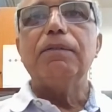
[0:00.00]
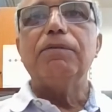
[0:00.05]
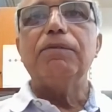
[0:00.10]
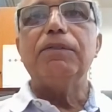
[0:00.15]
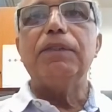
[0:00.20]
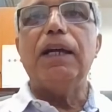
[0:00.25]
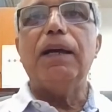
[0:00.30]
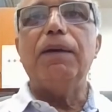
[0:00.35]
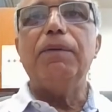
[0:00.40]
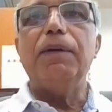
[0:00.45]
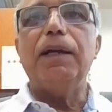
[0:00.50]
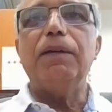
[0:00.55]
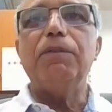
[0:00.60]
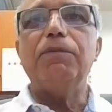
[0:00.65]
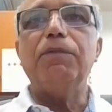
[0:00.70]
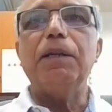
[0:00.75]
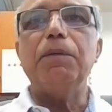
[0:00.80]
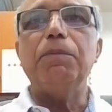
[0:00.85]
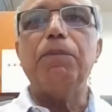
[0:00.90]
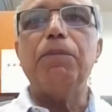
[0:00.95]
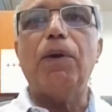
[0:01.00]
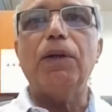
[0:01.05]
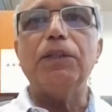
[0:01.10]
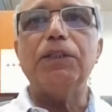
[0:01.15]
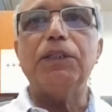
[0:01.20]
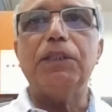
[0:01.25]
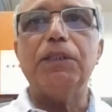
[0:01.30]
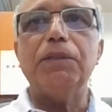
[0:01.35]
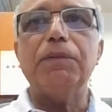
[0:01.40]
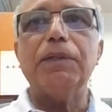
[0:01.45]
We have had very
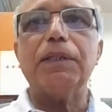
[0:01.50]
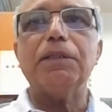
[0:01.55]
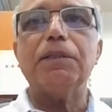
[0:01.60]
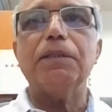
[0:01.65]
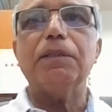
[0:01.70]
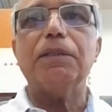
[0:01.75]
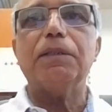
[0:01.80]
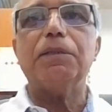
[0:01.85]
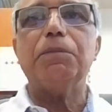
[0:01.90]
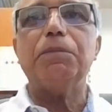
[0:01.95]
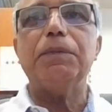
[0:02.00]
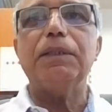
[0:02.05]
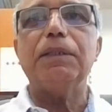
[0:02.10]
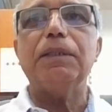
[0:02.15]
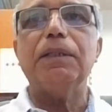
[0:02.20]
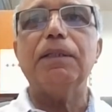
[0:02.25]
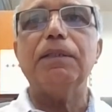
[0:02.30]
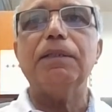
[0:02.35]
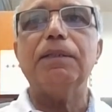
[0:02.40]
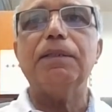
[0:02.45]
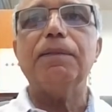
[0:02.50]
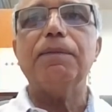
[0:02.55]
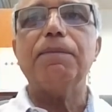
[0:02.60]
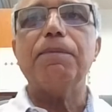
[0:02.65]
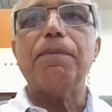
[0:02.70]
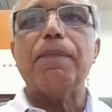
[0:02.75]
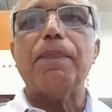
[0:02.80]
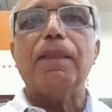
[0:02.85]
positive ex experience.